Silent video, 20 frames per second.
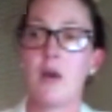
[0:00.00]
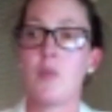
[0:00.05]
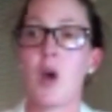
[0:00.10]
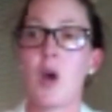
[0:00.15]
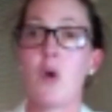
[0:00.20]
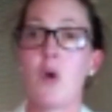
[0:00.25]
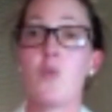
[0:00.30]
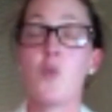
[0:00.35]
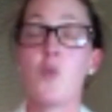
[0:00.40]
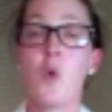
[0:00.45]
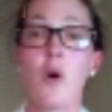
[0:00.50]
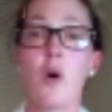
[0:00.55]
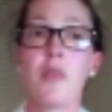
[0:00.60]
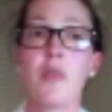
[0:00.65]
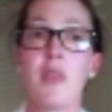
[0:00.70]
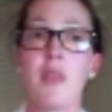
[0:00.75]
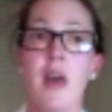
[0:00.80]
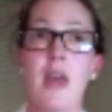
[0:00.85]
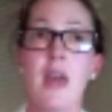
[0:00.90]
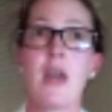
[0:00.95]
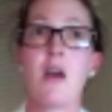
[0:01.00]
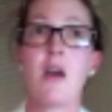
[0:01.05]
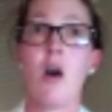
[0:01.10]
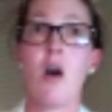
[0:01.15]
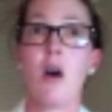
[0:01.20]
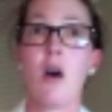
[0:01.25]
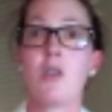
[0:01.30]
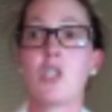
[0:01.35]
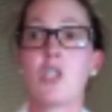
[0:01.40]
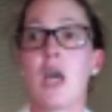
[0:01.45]
and what they
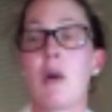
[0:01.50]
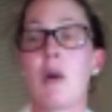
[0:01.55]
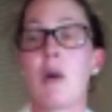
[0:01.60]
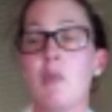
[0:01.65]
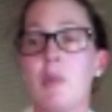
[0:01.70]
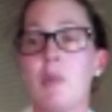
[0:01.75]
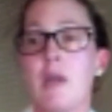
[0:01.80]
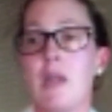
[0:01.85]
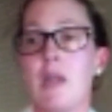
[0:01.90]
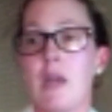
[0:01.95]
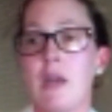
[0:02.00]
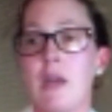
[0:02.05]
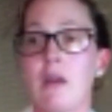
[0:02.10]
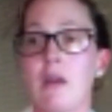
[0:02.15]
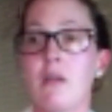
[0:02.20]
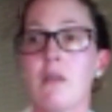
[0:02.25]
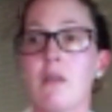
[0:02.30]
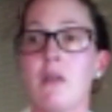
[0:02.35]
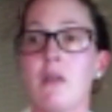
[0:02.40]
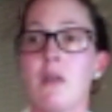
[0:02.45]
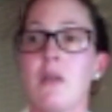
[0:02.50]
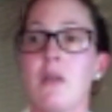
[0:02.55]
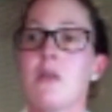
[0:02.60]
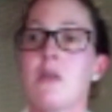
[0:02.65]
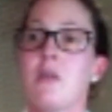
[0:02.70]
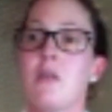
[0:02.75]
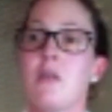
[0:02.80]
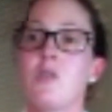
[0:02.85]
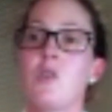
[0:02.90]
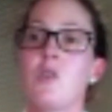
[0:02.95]
are championing.
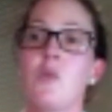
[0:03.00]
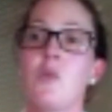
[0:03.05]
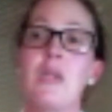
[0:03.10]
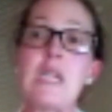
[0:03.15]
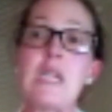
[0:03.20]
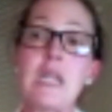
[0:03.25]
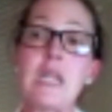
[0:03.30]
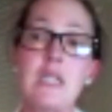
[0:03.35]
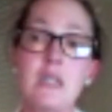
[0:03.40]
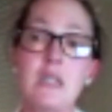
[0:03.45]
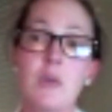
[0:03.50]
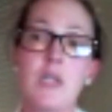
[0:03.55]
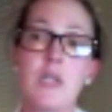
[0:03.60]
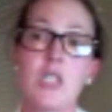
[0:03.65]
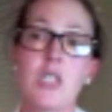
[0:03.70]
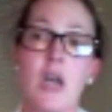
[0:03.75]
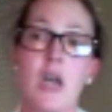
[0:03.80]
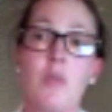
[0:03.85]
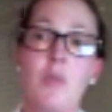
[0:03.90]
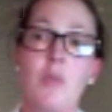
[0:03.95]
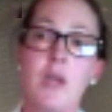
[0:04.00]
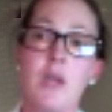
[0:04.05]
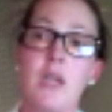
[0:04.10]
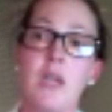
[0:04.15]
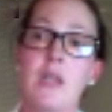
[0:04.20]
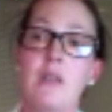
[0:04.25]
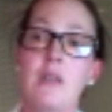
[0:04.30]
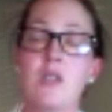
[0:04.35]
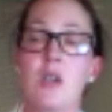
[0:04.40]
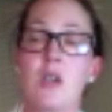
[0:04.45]
So we need to be
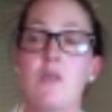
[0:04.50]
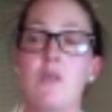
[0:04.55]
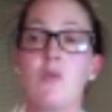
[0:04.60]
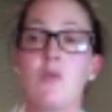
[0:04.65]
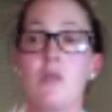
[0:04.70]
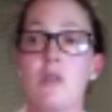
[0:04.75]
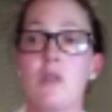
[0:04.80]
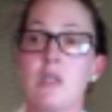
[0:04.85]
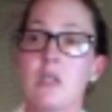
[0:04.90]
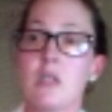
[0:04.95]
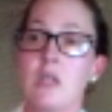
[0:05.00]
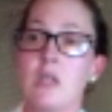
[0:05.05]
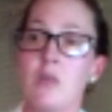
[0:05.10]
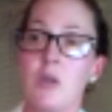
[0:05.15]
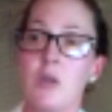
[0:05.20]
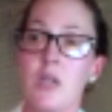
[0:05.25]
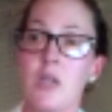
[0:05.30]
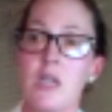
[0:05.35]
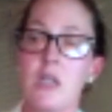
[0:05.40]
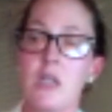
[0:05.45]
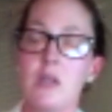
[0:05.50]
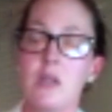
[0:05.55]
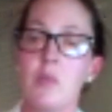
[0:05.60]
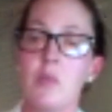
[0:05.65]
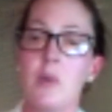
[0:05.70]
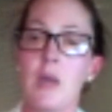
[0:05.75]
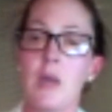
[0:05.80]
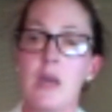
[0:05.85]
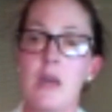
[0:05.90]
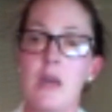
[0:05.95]
championing diversity. We need to
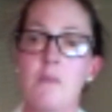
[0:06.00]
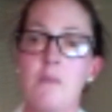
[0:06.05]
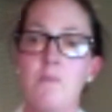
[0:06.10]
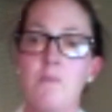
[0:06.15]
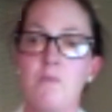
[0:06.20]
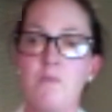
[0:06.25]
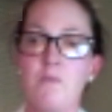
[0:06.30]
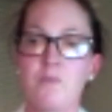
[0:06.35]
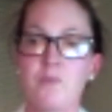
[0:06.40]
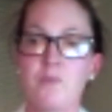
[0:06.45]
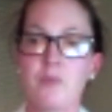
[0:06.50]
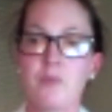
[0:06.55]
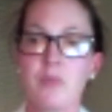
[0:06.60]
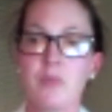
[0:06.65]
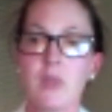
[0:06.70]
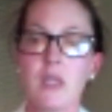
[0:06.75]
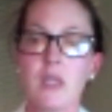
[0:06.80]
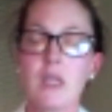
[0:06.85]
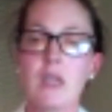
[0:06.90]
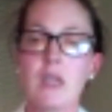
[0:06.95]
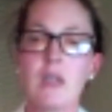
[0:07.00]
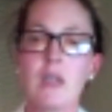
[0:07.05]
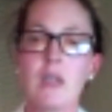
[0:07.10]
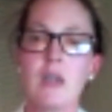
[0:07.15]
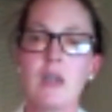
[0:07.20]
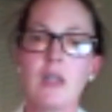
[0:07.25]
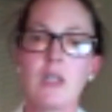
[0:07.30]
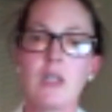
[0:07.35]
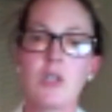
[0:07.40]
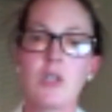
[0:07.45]
be
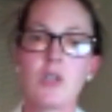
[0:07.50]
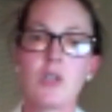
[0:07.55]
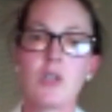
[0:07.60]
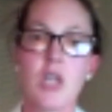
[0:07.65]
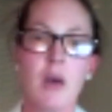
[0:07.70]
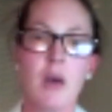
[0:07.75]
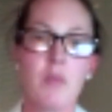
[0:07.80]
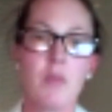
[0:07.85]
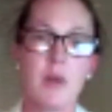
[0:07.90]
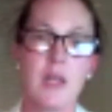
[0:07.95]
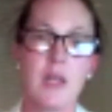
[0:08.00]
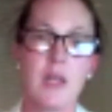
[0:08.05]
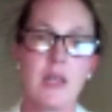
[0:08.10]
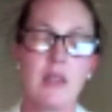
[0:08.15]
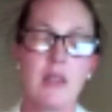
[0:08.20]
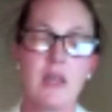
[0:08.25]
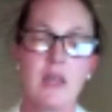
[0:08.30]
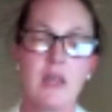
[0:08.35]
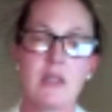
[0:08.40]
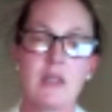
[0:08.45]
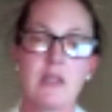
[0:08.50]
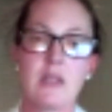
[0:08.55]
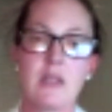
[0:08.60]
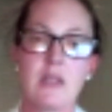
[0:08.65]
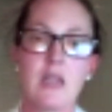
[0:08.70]
championing this